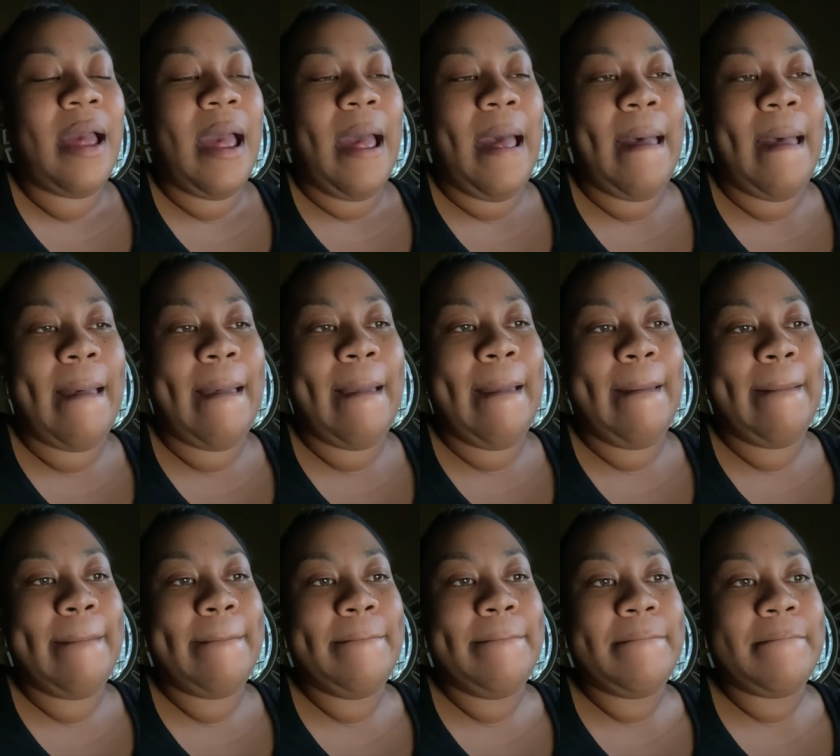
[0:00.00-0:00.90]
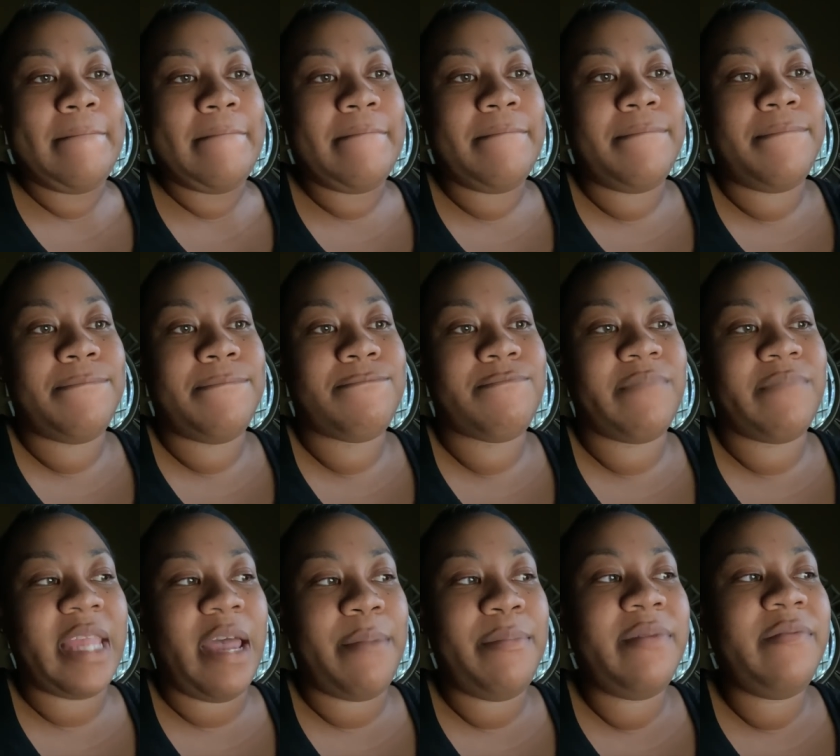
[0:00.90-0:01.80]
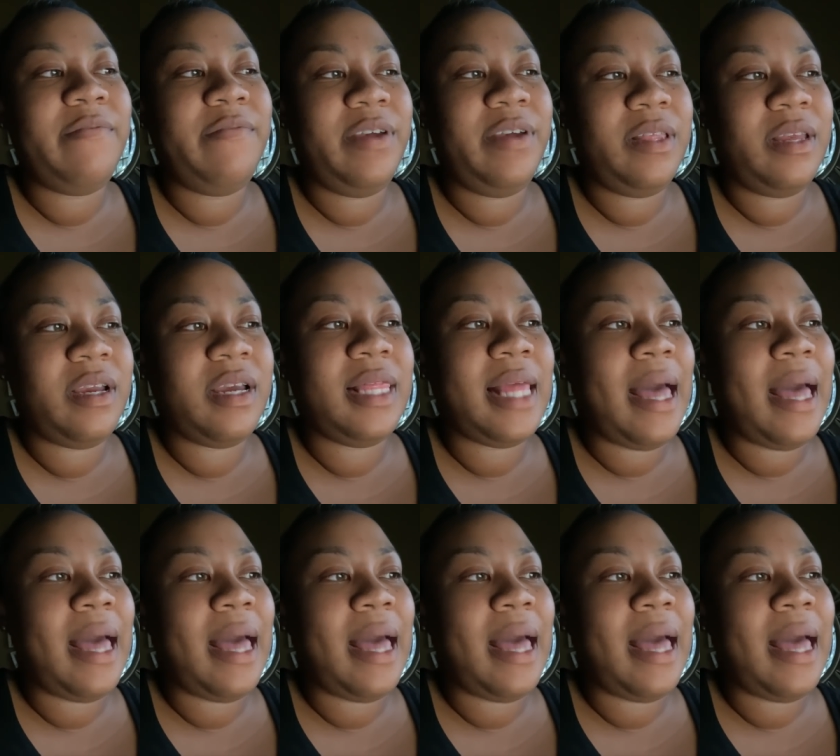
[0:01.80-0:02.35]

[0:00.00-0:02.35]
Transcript: Um, I've been feeling a